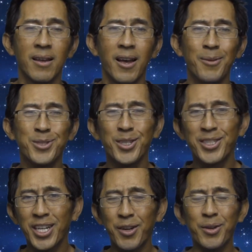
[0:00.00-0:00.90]
I'm sure
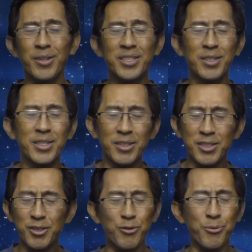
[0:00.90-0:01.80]
she could. She's, she's
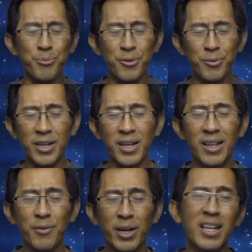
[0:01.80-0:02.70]

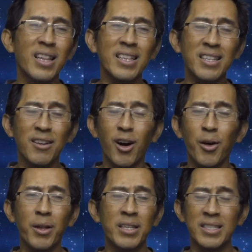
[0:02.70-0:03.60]
recollecting all
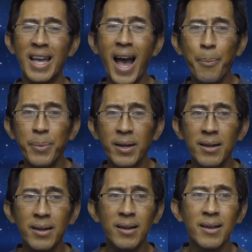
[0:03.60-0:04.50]
that has happened.
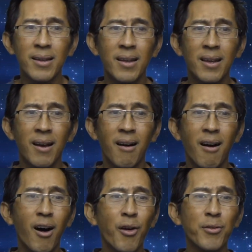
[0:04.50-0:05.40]

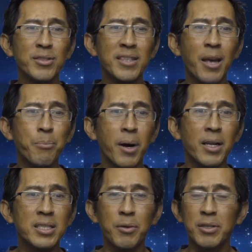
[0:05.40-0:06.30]
All those nine
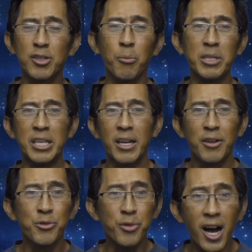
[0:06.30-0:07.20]
months, there was so much
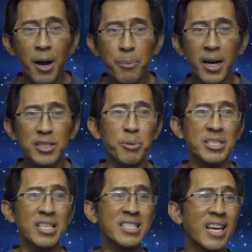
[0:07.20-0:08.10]
drama, so much
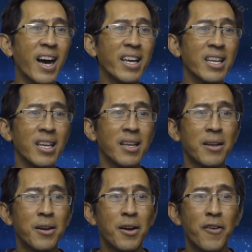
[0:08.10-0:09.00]
anxiety
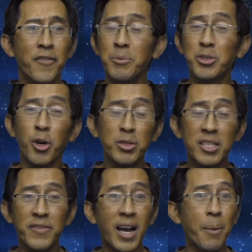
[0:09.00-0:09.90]
from
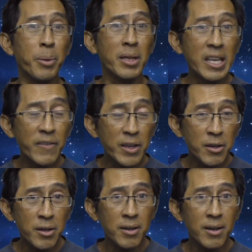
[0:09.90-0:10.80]
Joseph not believing
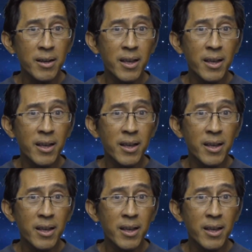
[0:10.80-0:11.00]
her.